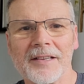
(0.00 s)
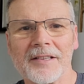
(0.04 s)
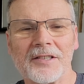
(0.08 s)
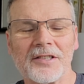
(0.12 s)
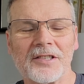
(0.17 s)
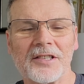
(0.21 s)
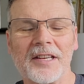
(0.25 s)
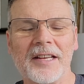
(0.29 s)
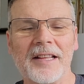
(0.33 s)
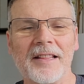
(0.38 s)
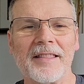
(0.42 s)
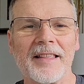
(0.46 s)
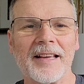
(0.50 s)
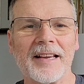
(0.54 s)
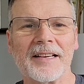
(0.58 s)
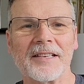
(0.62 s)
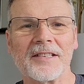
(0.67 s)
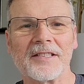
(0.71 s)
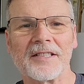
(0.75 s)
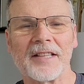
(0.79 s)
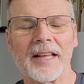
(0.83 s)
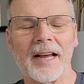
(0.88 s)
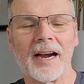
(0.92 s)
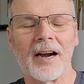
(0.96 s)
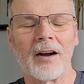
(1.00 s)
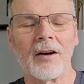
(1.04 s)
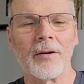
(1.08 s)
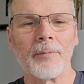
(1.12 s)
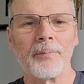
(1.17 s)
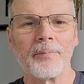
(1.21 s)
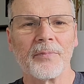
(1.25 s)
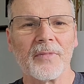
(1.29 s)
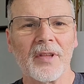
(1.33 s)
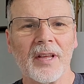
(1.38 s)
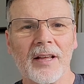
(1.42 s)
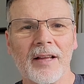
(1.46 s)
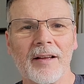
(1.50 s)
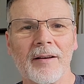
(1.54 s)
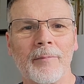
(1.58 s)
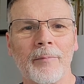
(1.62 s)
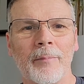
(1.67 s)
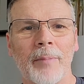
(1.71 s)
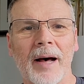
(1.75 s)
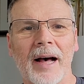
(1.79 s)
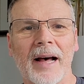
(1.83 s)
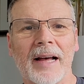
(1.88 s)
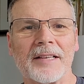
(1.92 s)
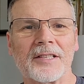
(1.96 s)
see things there,
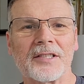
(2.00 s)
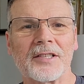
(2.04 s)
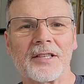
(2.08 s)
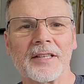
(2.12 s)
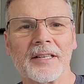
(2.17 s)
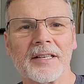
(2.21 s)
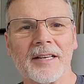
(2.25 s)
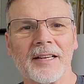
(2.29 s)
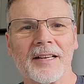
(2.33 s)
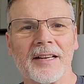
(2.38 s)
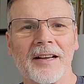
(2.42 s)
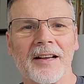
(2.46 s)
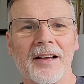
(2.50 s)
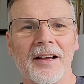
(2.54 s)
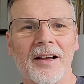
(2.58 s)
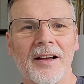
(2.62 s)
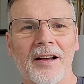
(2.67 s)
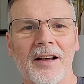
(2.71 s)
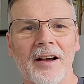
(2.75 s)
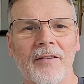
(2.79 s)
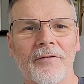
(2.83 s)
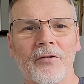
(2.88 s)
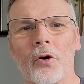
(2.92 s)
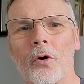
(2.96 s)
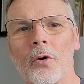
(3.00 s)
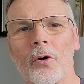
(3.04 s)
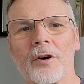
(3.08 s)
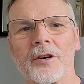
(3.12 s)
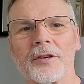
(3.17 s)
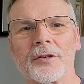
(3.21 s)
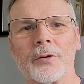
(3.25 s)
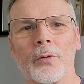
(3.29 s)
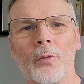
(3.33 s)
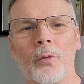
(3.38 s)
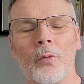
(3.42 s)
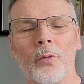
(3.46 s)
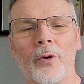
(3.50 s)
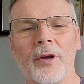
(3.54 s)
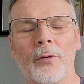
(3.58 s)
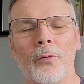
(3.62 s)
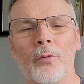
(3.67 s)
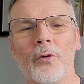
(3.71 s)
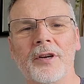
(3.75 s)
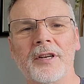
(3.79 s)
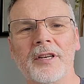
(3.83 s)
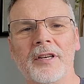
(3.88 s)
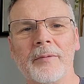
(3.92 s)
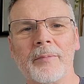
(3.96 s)
but of course we
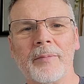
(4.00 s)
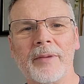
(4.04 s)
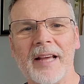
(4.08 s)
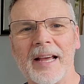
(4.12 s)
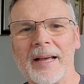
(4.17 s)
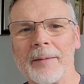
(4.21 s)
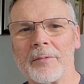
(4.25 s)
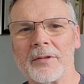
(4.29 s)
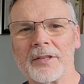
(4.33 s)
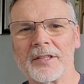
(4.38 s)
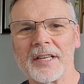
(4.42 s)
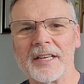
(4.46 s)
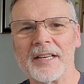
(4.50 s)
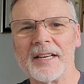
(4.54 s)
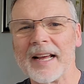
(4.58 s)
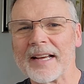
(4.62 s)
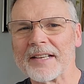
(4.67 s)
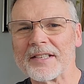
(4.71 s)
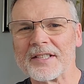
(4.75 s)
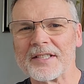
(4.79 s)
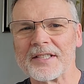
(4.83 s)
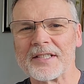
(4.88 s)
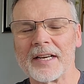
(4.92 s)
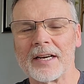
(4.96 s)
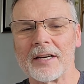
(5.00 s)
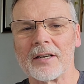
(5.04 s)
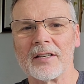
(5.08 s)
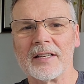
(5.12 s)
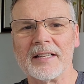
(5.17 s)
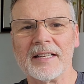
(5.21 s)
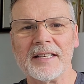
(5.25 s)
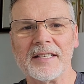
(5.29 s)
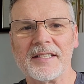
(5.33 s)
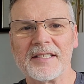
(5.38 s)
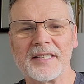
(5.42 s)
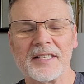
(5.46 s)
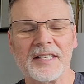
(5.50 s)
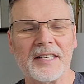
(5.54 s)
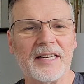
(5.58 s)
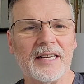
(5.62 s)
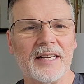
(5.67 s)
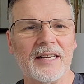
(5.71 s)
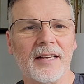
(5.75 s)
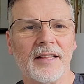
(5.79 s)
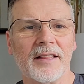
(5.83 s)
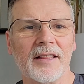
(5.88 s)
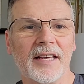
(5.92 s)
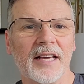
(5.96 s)
wouldn't be able to necessarily
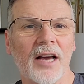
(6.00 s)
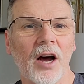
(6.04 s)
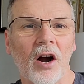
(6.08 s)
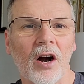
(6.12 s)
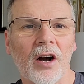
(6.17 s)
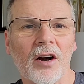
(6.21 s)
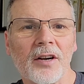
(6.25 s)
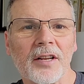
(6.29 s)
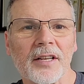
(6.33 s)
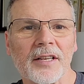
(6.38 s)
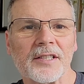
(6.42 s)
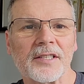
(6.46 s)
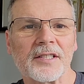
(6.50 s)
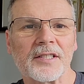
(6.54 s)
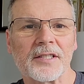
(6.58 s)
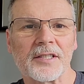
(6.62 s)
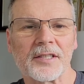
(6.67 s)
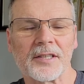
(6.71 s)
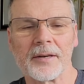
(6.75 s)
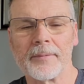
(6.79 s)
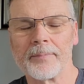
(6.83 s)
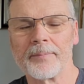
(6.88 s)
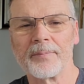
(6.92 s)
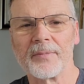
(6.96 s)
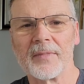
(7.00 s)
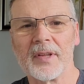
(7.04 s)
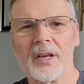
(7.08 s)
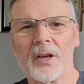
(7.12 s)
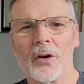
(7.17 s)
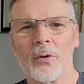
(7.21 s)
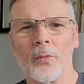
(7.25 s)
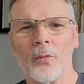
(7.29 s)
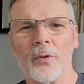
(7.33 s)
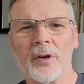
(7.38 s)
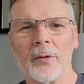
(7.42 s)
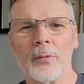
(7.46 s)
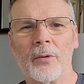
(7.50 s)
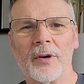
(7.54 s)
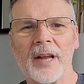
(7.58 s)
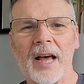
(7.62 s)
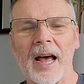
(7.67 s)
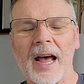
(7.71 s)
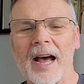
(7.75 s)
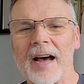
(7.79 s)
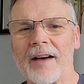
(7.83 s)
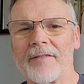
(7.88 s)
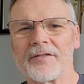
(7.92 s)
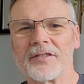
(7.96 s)
see the artists. We would
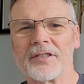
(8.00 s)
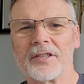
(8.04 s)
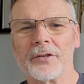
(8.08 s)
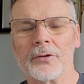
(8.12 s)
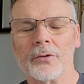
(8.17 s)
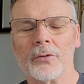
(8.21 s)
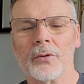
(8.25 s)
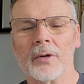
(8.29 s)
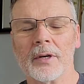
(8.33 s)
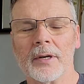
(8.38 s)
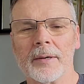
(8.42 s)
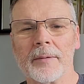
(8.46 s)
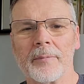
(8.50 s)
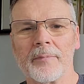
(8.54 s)
have to